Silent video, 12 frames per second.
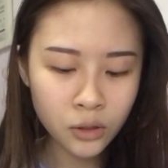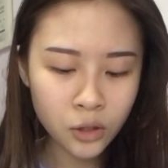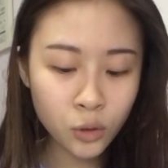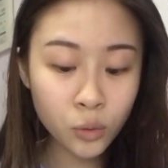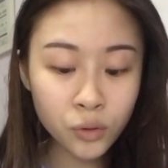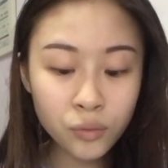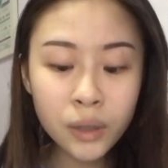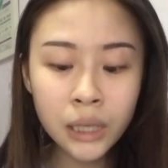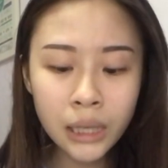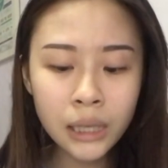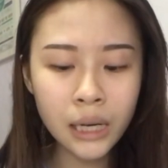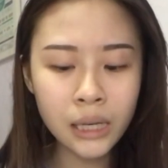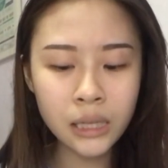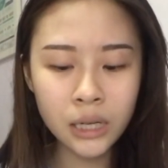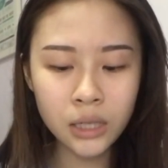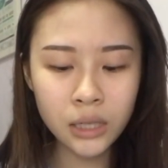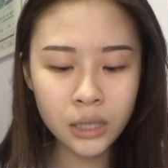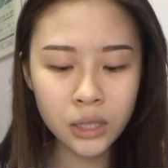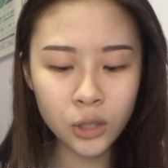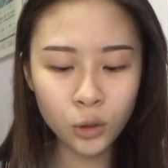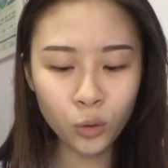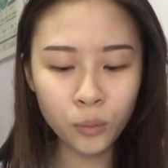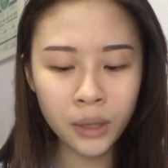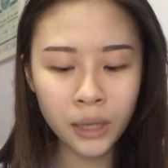She was really nice actually. She
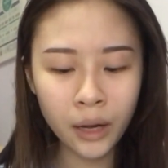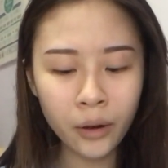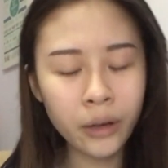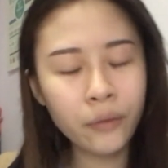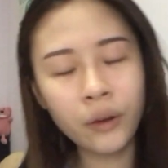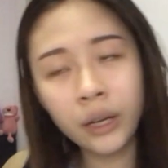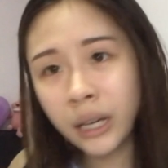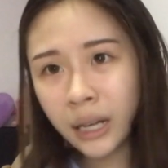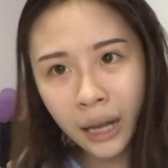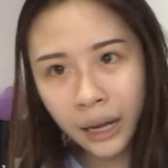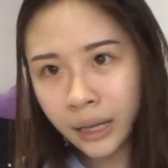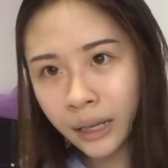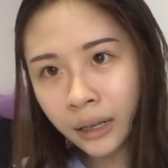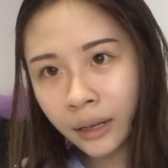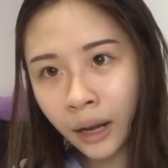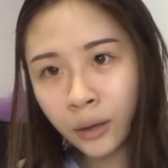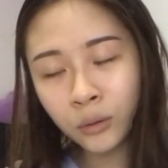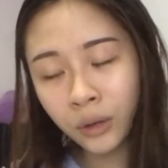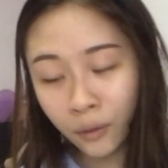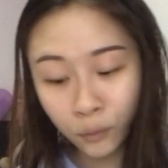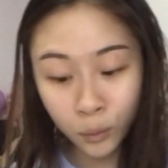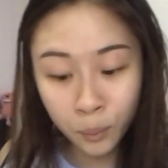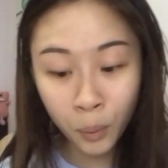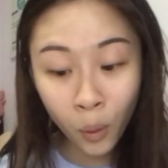told me like if I didn't like it, I don't have
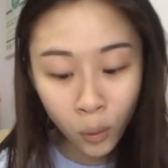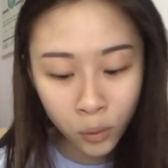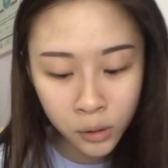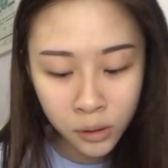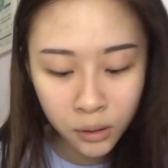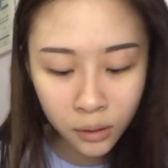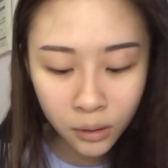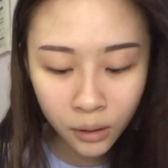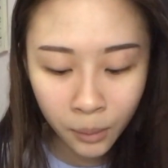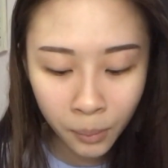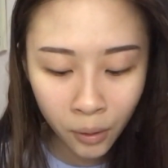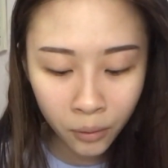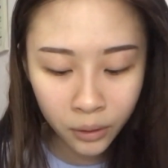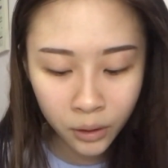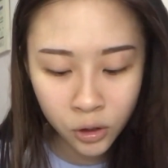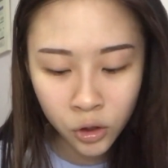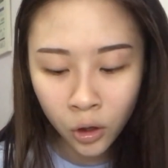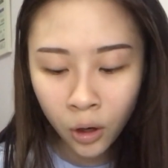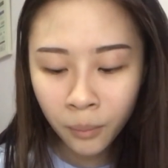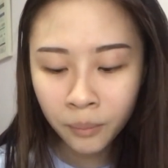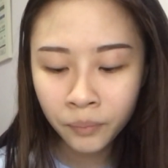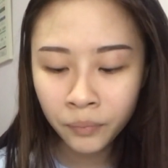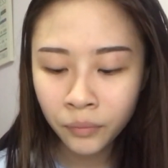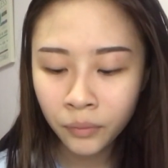to post about her shop.
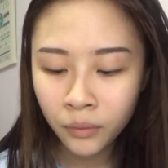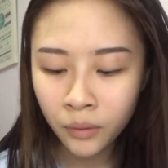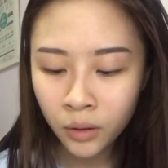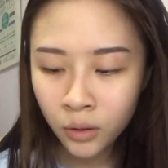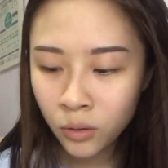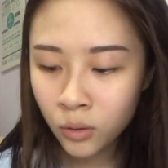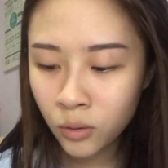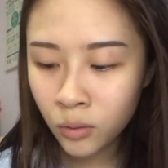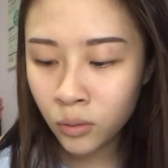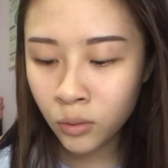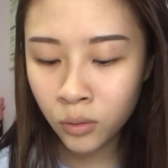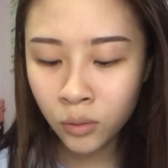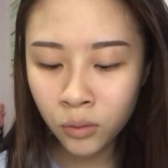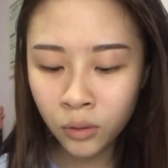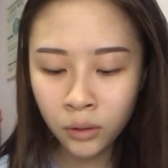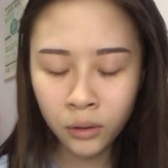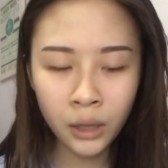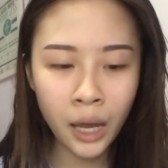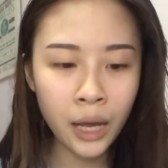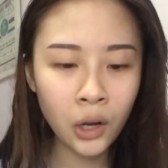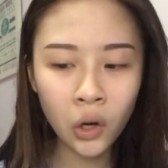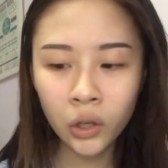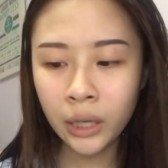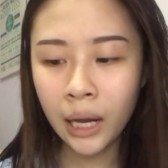So
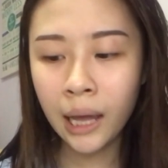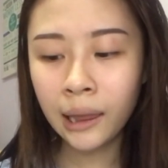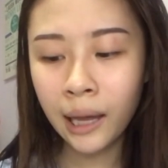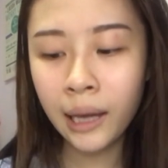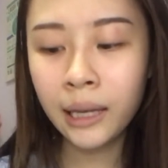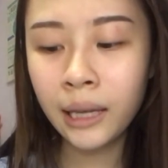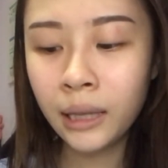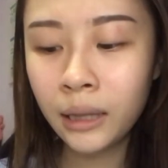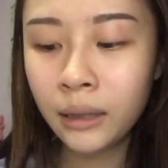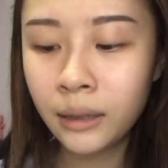thank God that I like it.